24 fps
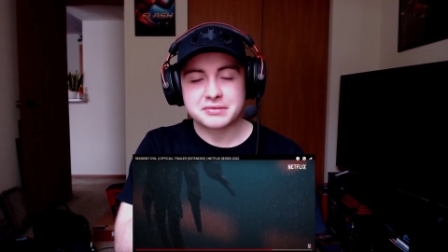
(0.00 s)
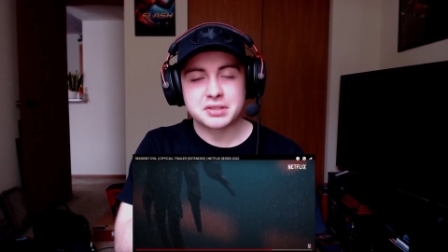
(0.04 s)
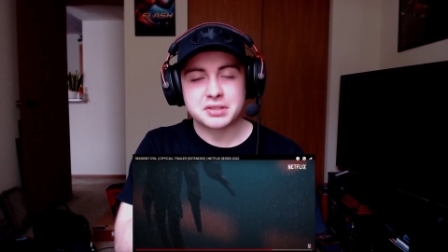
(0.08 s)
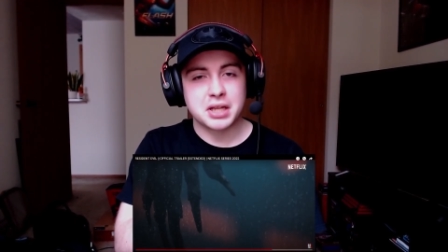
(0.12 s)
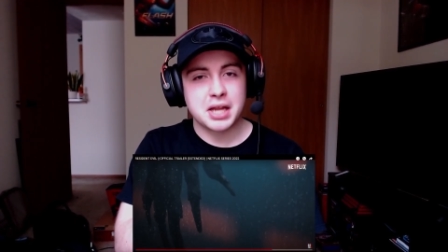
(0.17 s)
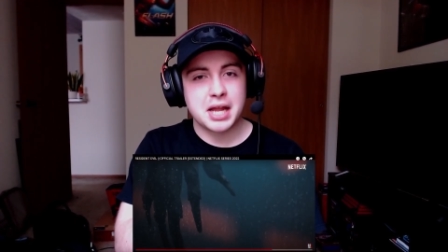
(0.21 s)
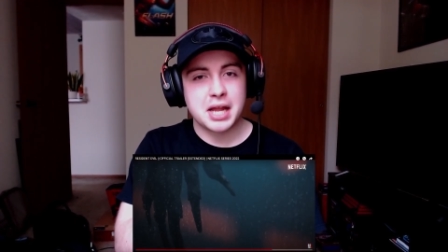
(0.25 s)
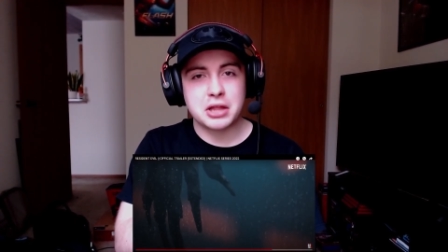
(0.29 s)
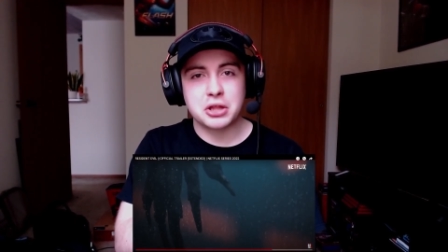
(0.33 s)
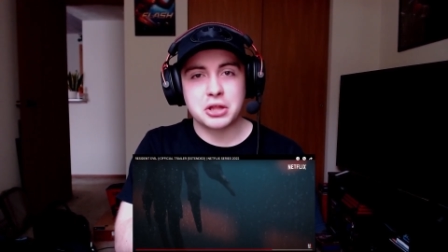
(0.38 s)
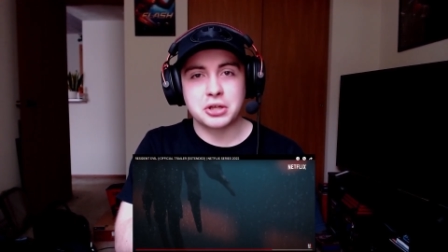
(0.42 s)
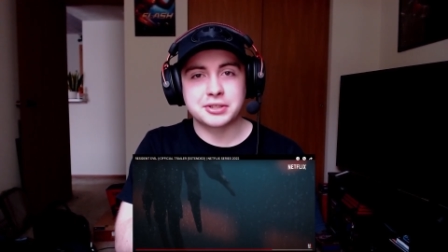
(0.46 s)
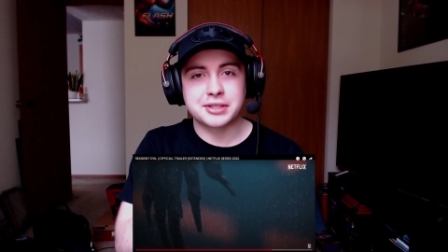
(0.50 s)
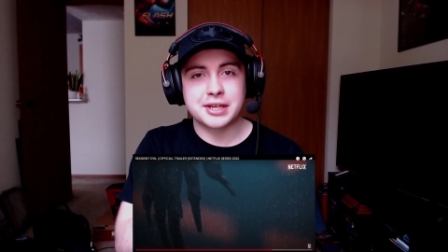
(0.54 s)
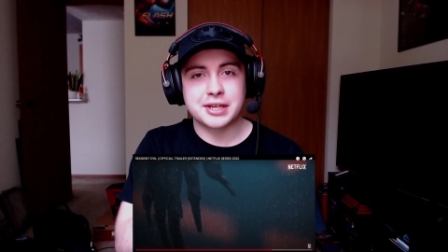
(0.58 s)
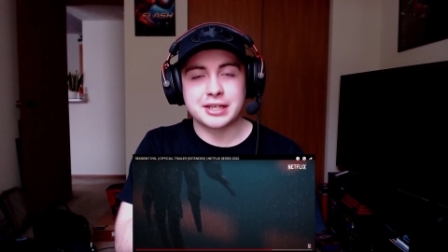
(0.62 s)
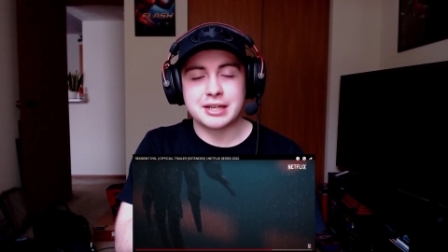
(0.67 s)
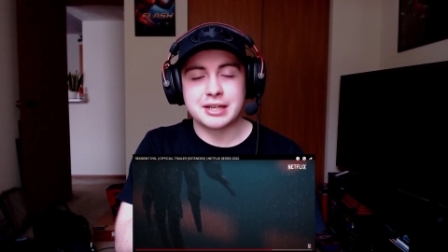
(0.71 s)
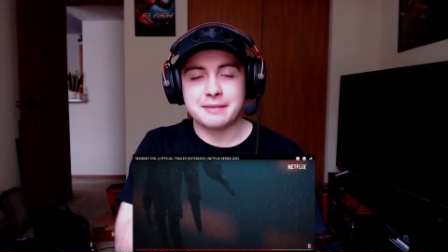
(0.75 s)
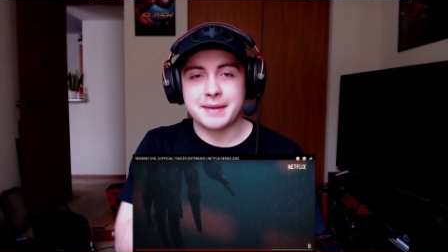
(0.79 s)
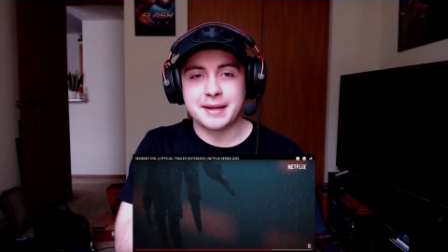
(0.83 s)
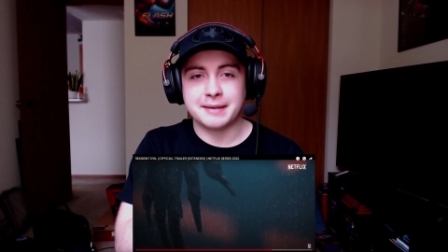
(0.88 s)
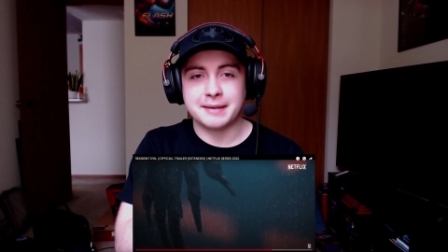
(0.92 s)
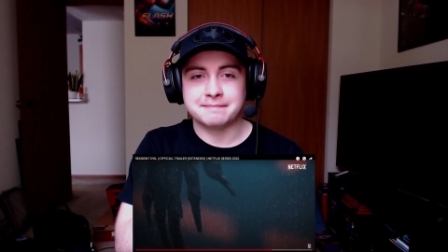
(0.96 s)
it looks good
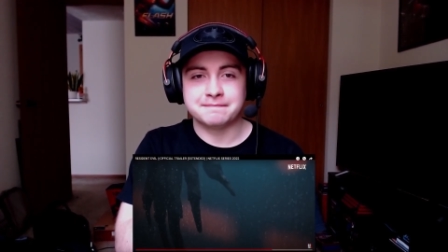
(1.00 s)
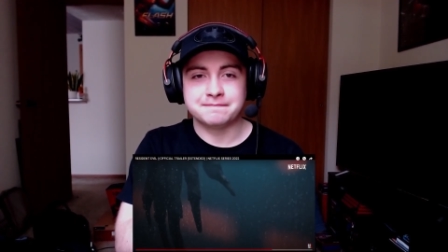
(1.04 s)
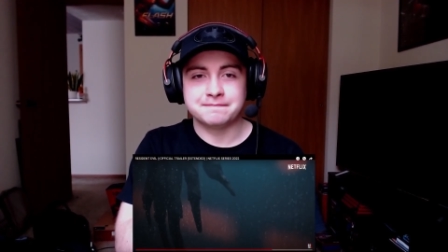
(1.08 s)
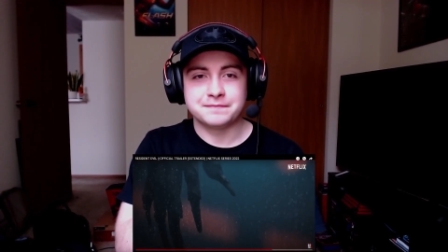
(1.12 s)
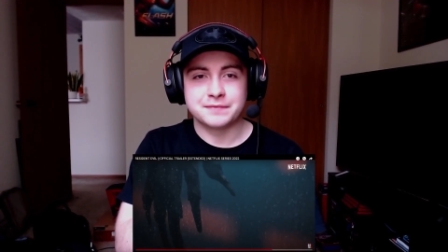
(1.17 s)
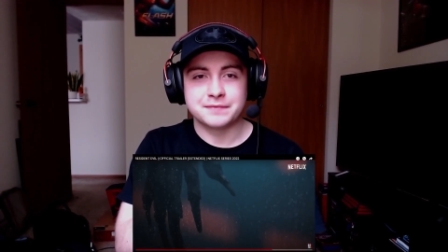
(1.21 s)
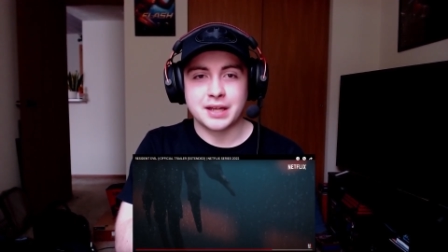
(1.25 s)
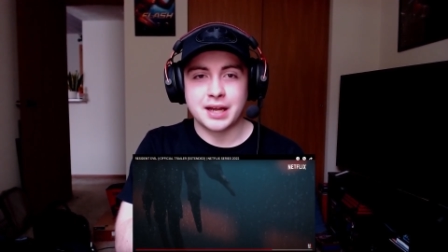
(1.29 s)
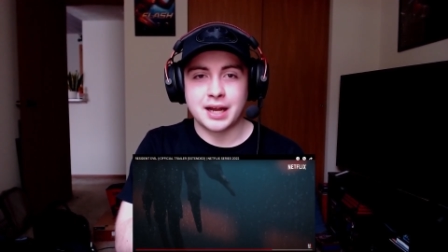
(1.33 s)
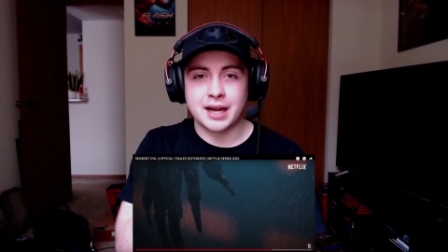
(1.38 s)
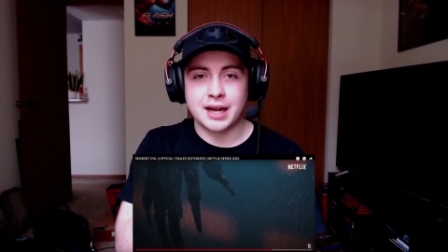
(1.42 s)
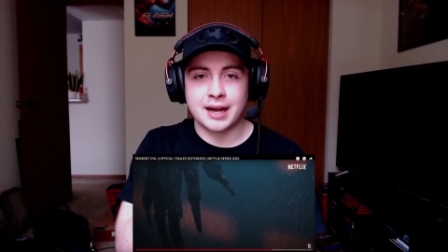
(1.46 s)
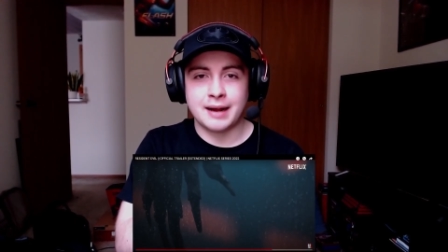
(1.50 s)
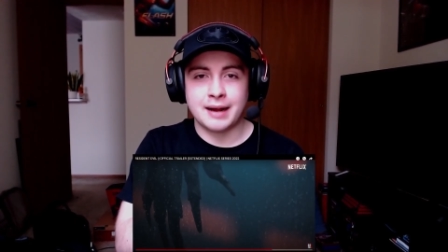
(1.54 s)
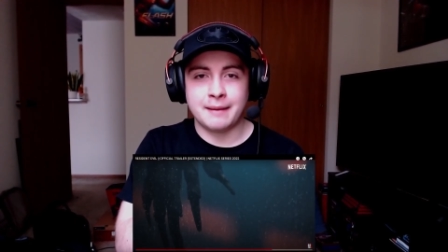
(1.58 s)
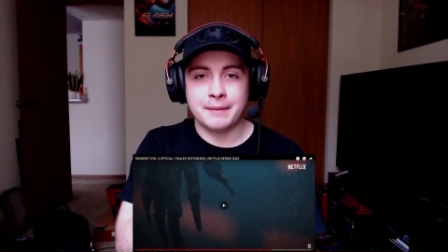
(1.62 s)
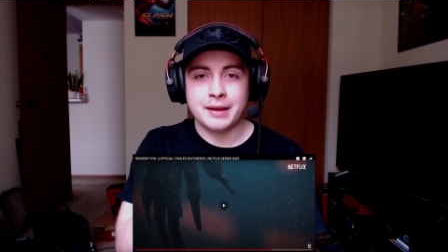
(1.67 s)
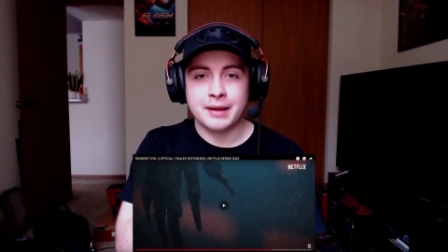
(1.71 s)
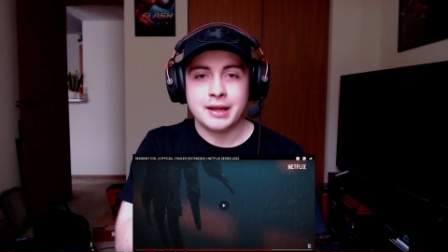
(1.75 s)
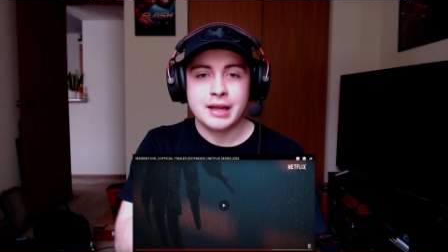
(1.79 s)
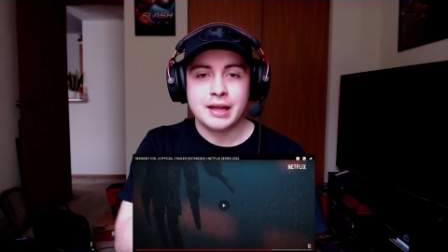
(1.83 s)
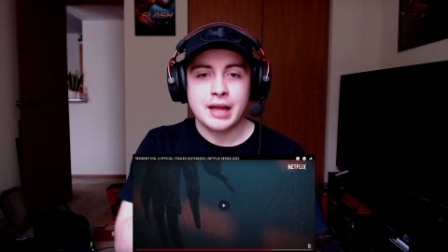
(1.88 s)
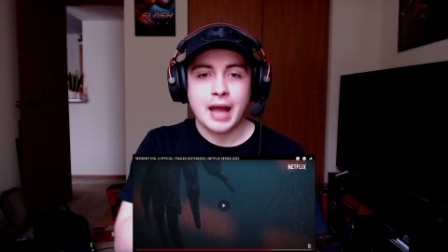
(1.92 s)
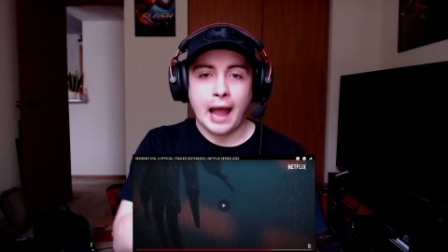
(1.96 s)
to me. Um,
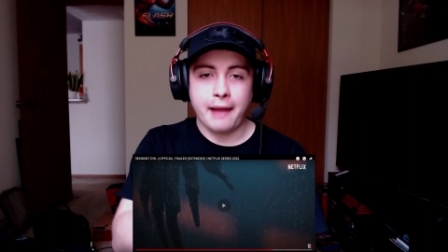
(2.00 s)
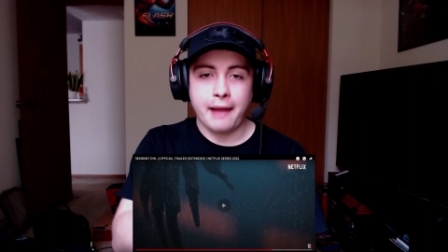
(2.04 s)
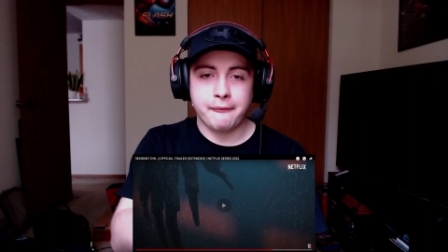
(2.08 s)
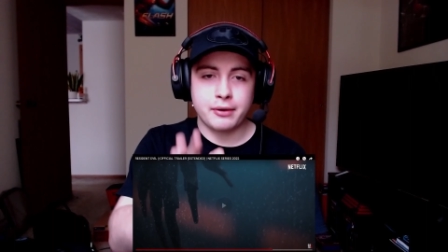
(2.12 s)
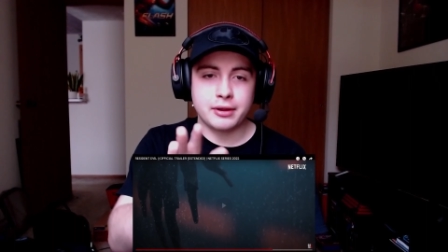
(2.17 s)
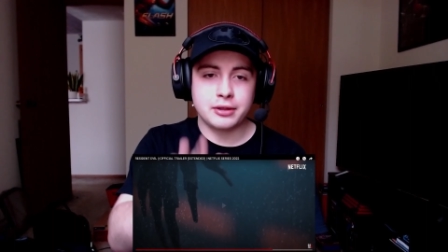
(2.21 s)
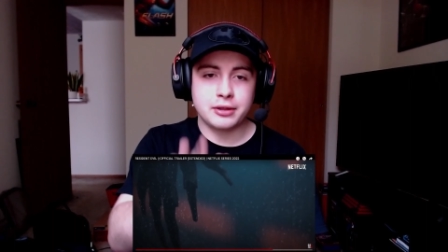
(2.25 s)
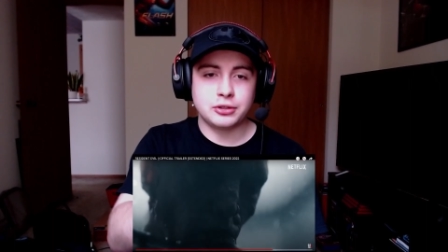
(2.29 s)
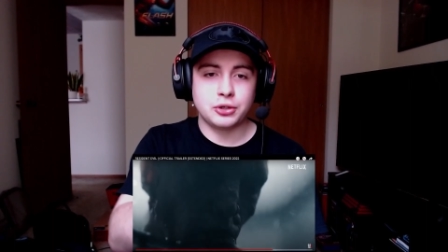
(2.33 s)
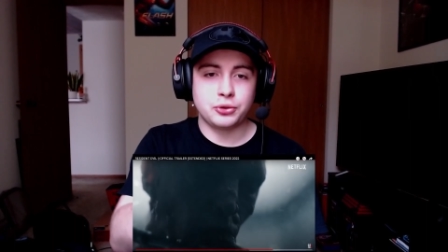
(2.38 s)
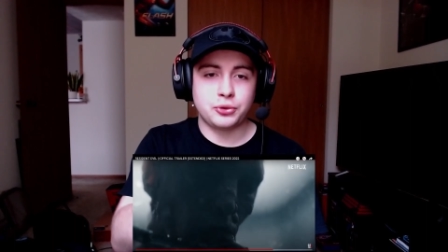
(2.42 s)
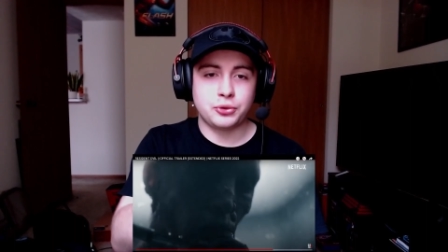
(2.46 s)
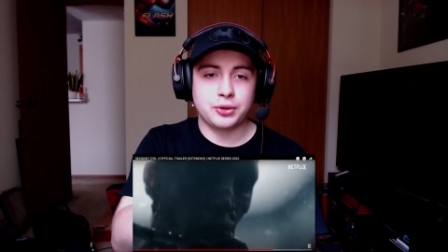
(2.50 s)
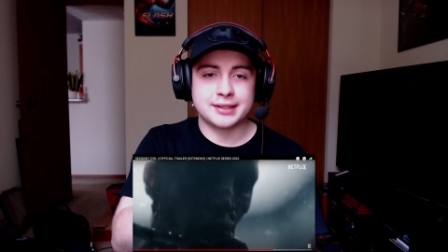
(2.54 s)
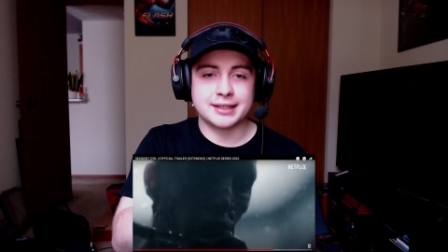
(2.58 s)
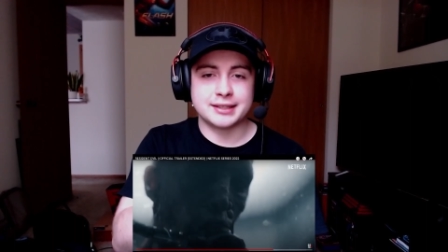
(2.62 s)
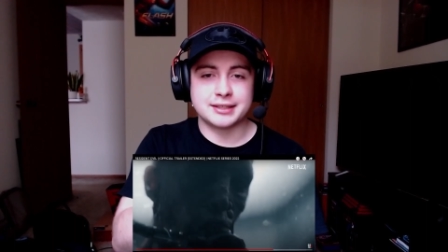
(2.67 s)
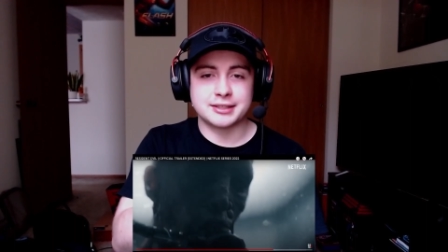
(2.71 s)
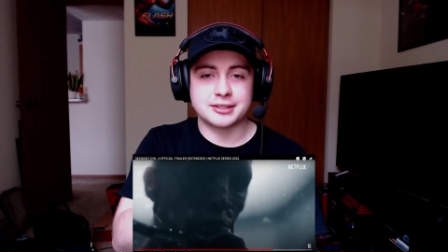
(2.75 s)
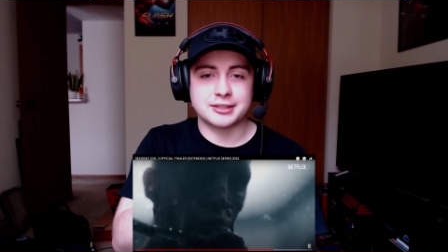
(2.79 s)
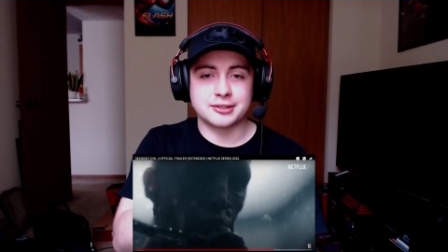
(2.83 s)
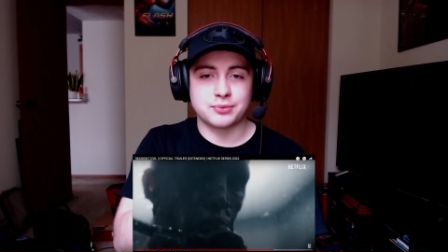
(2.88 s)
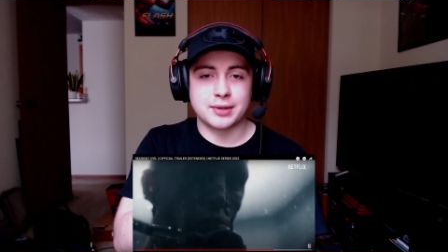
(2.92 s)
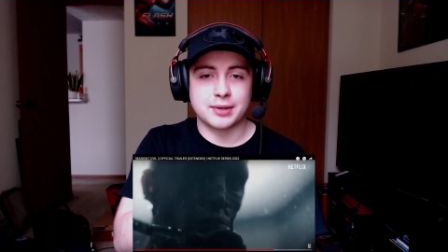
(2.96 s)
I really do think that
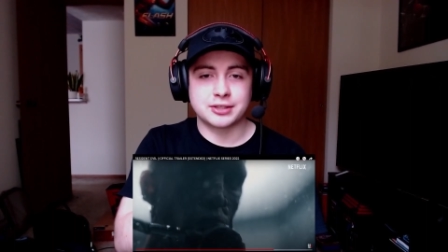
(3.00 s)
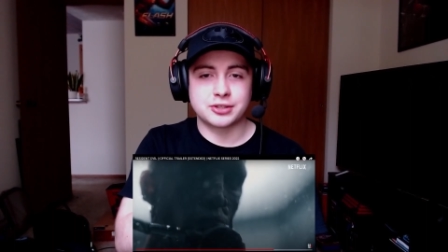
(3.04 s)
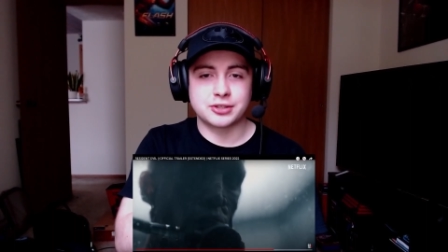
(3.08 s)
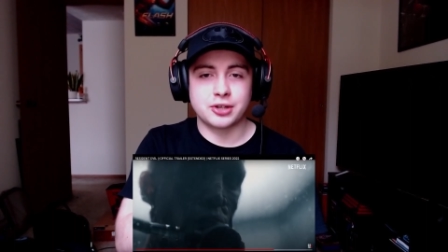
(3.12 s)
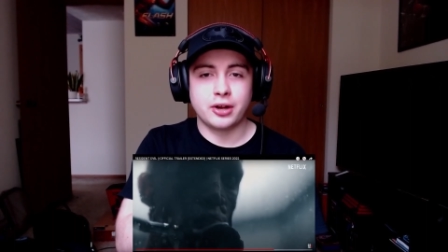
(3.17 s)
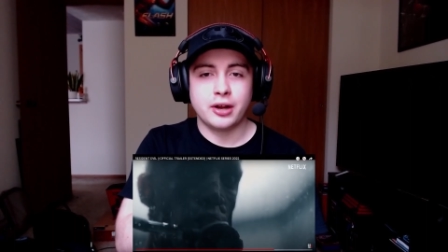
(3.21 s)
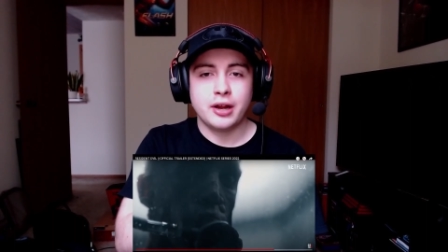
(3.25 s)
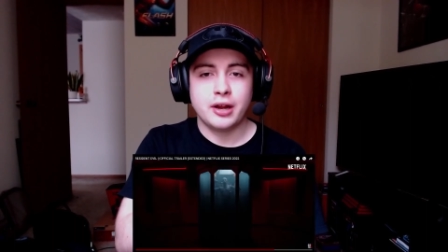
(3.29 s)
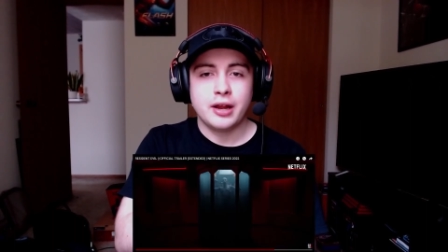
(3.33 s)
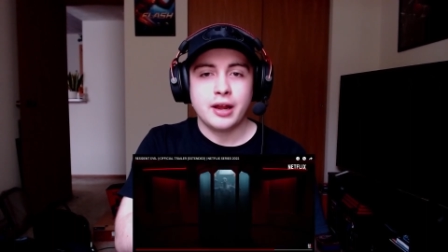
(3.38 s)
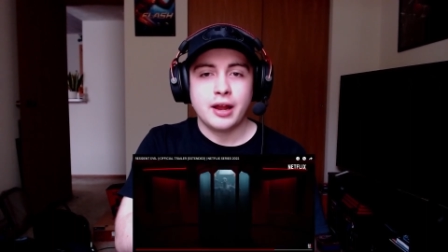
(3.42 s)
this is Wesker.